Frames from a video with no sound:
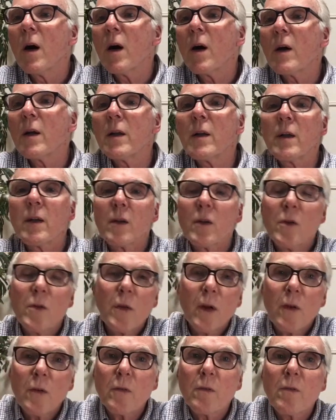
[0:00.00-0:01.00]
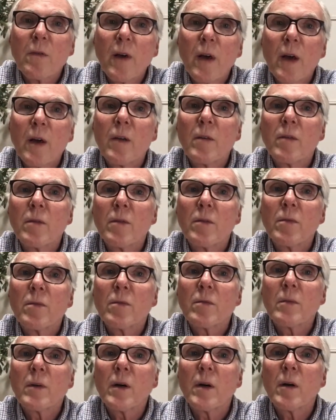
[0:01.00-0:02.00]
In 2005,
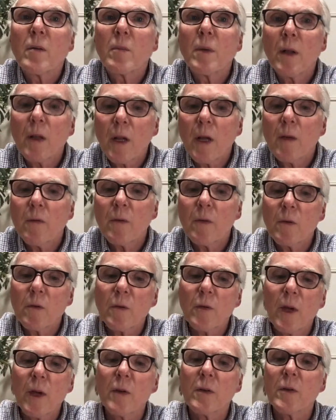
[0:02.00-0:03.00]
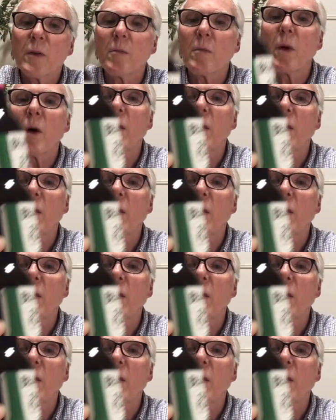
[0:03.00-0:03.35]
Belhaven was actually bought